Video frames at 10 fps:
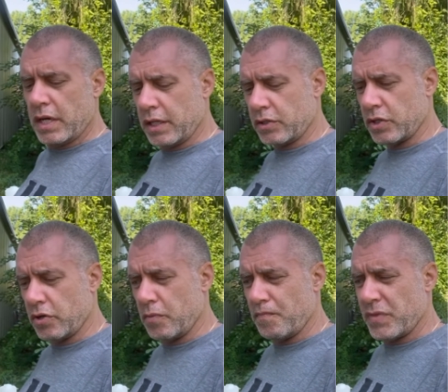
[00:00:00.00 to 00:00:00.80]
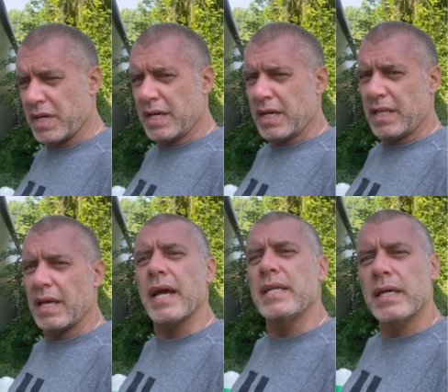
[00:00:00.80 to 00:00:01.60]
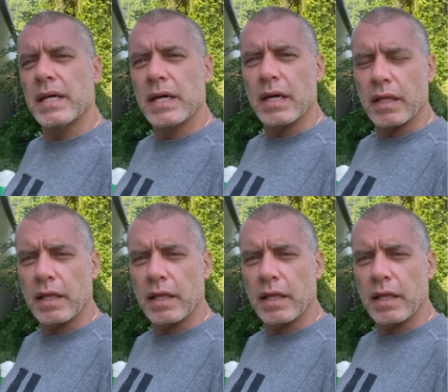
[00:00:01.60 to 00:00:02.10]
And so the idea